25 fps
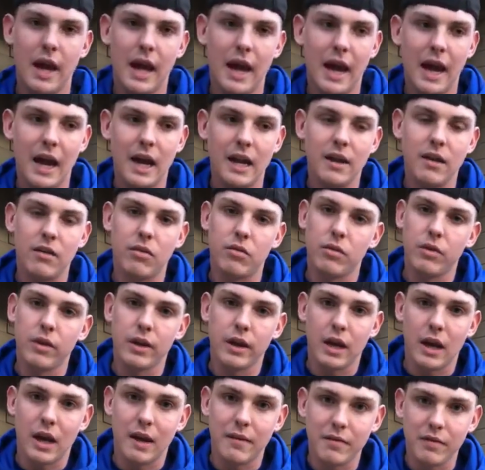And it's really
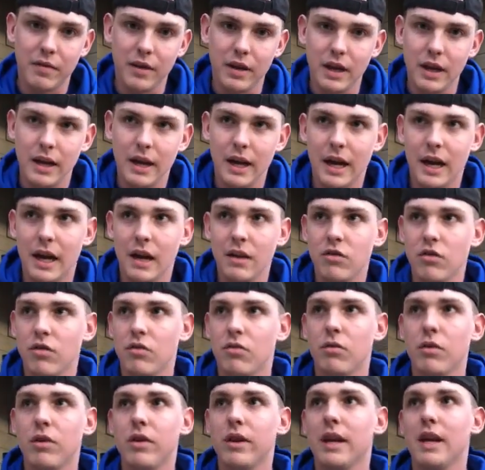comfy and it's
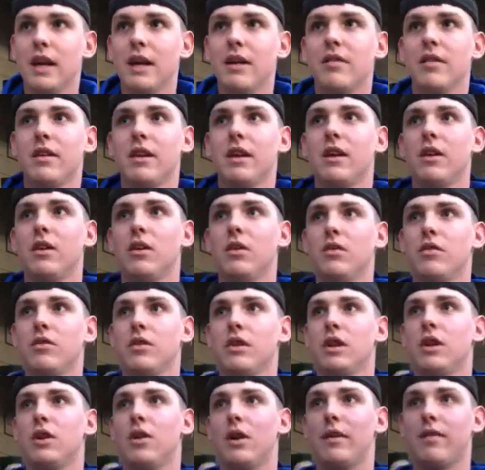just really easy to use
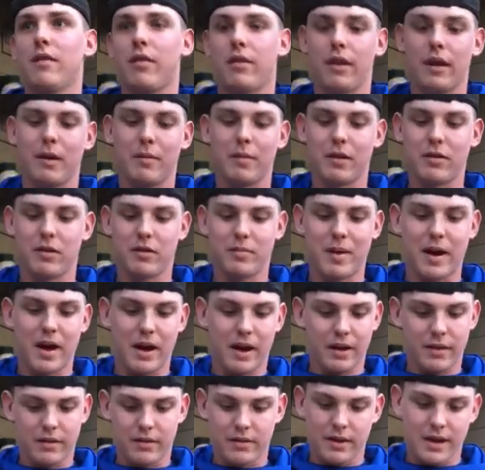and you don't have to think much about
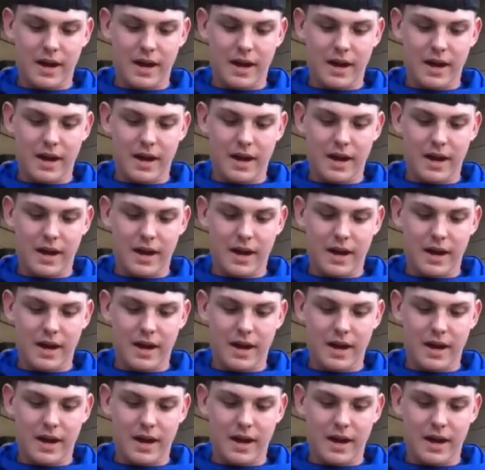it.